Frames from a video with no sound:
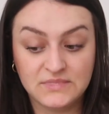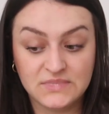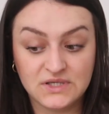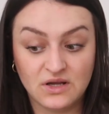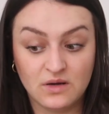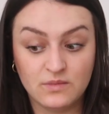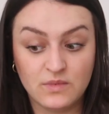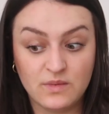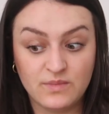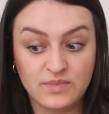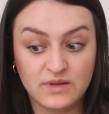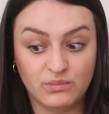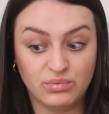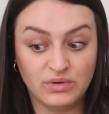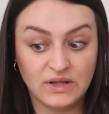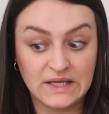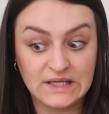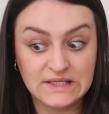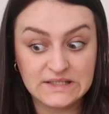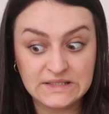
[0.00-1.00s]
the
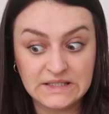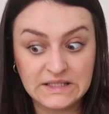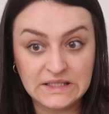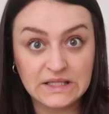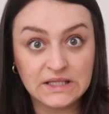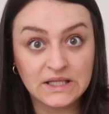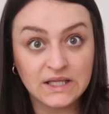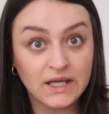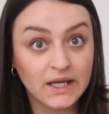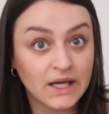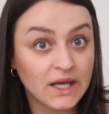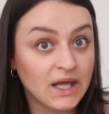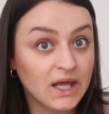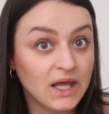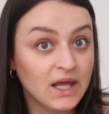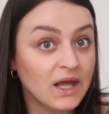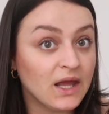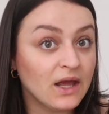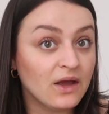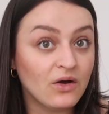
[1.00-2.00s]
plaits need
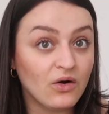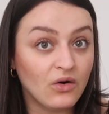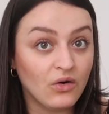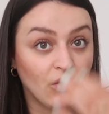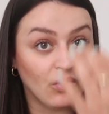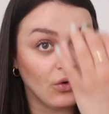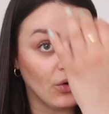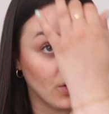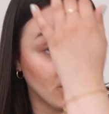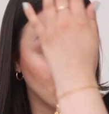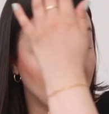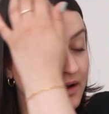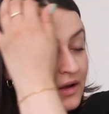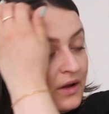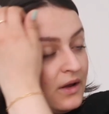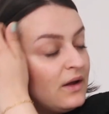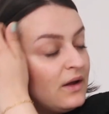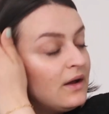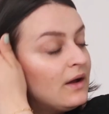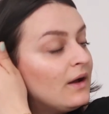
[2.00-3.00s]
cleaning, or
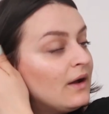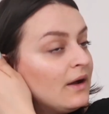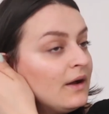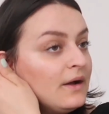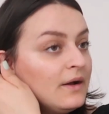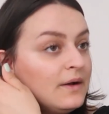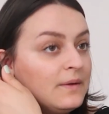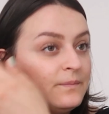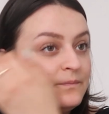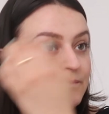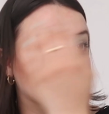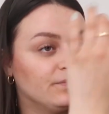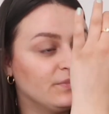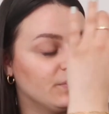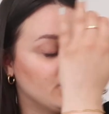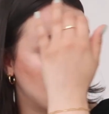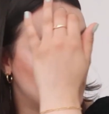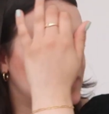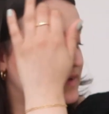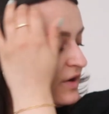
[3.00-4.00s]

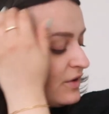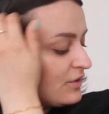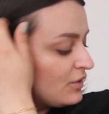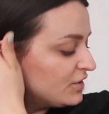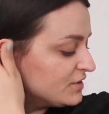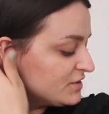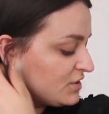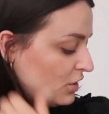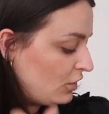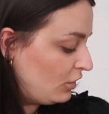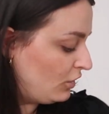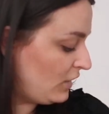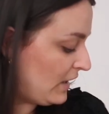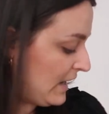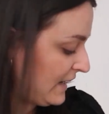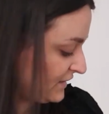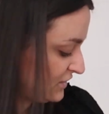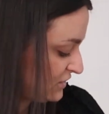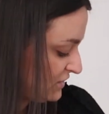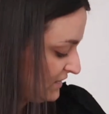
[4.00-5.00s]
maybe they're not as hot
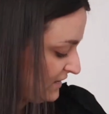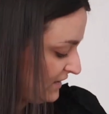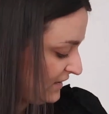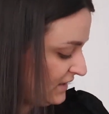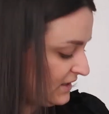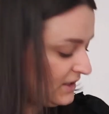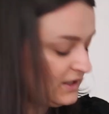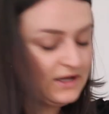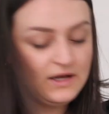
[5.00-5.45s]
actually.